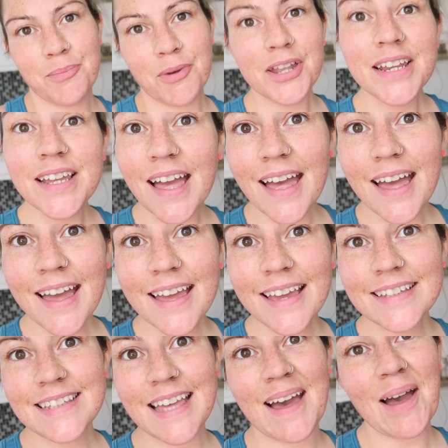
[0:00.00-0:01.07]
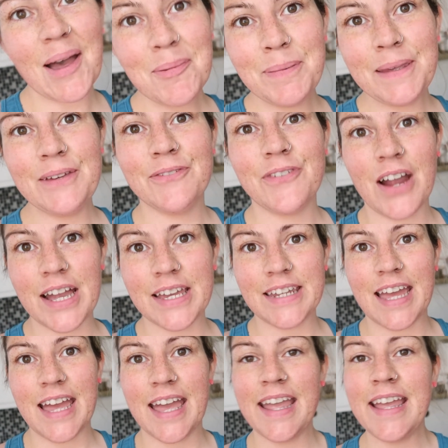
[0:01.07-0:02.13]
morning guys, happy
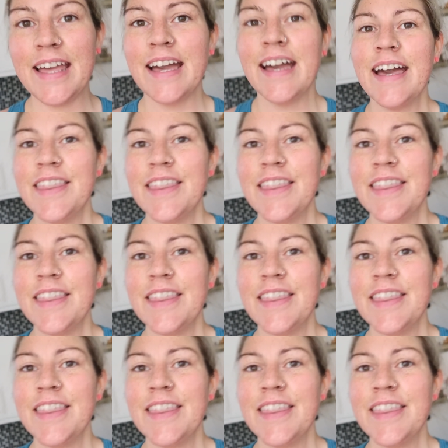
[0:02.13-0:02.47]
Friday.